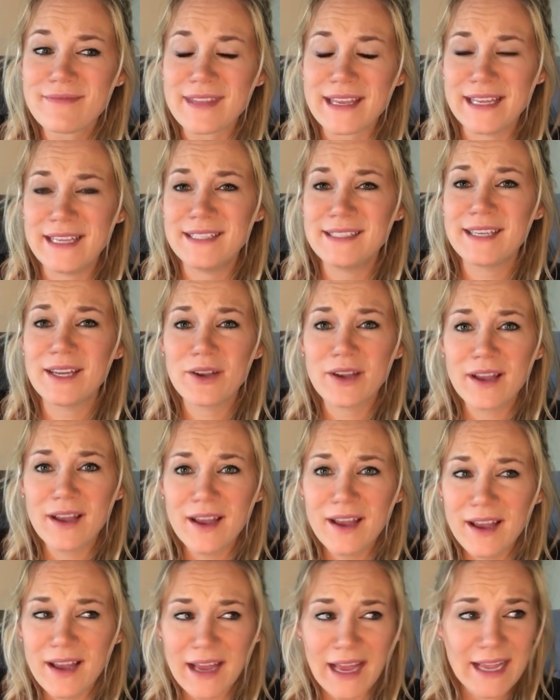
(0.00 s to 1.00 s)
he's like,
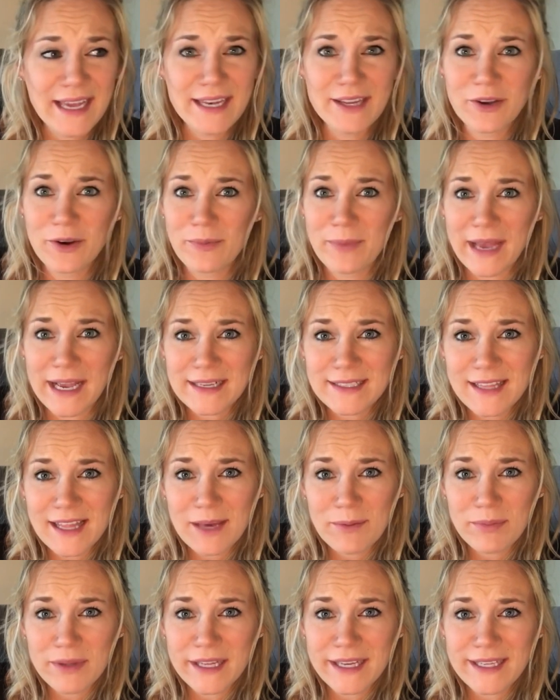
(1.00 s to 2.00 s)
I gotta go back to
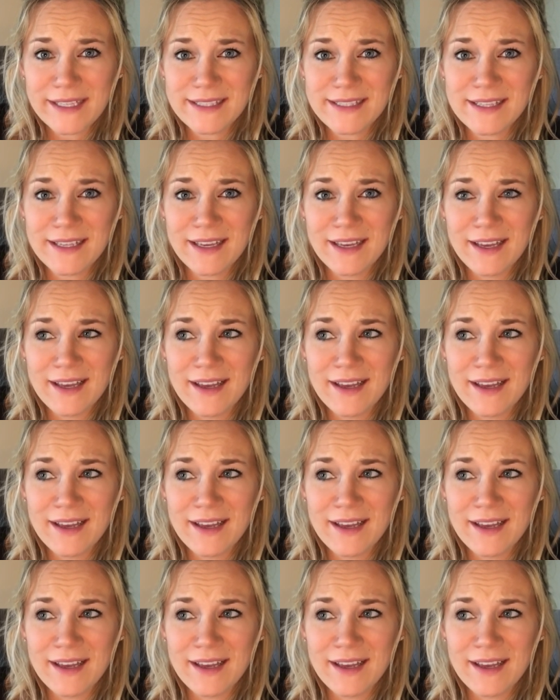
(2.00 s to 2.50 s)
that place?